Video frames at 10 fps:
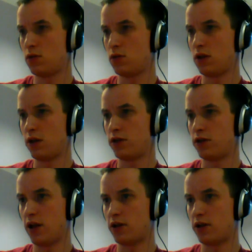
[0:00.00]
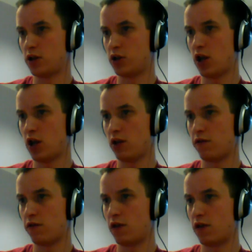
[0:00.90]
Let's actually check the
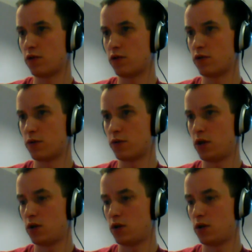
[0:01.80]
file, shall we?